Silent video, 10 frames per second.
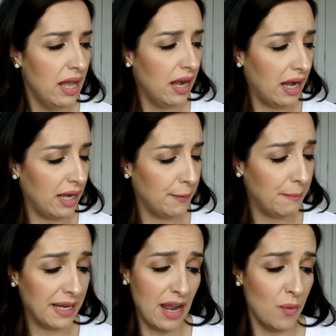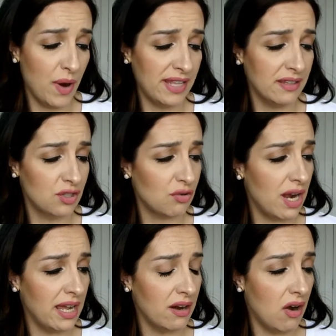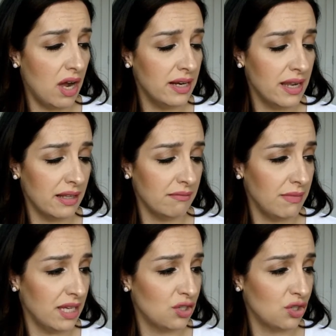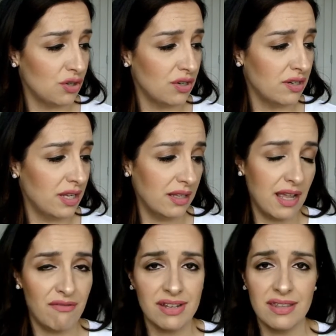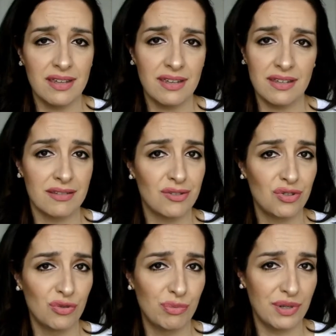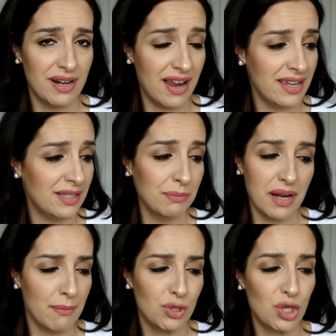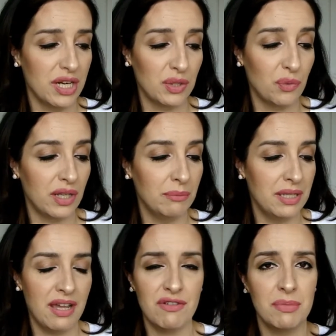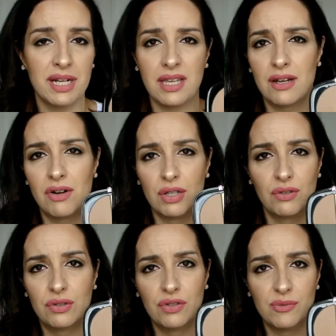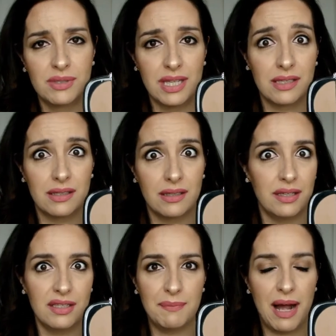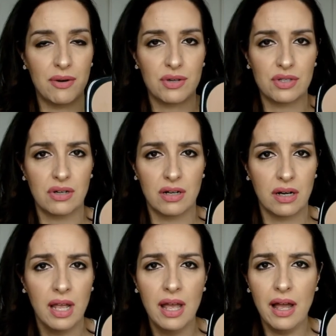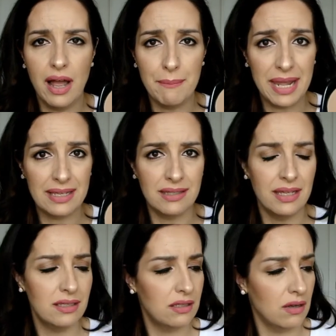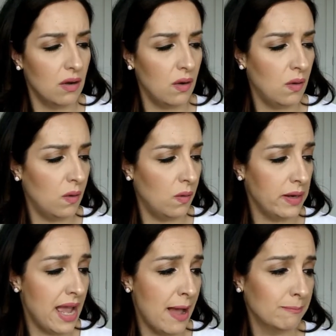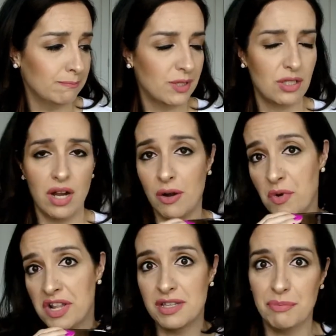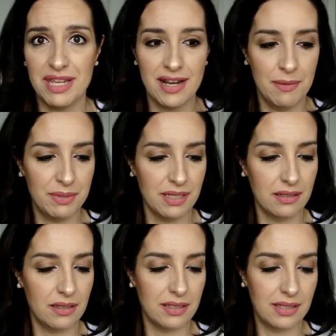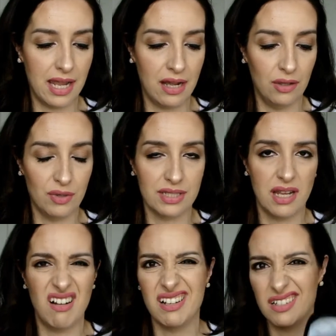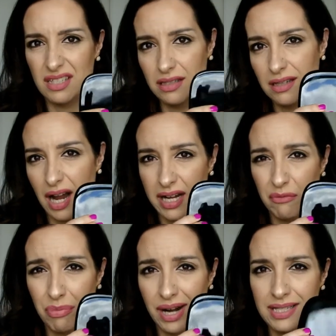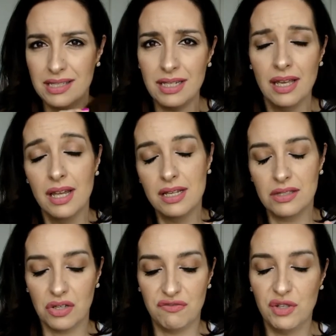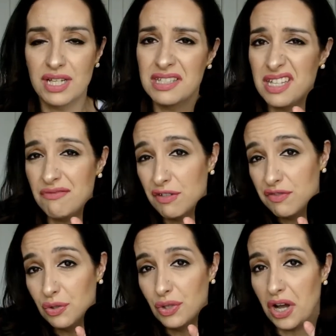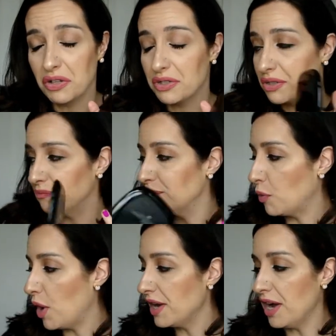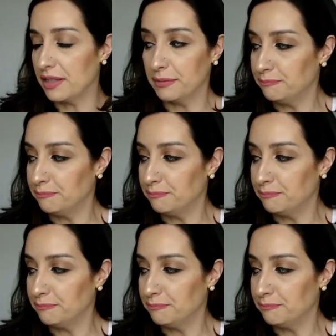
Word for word: I can't wait to try it on and make sure that everything is super nice, but I'm sure it will be. Everybody here on YouTube says that these powders are amazing, so yeah, so I wanted to pick it up since the sale was there, and this is kind of pricey, so if you can save a few dollars, why not?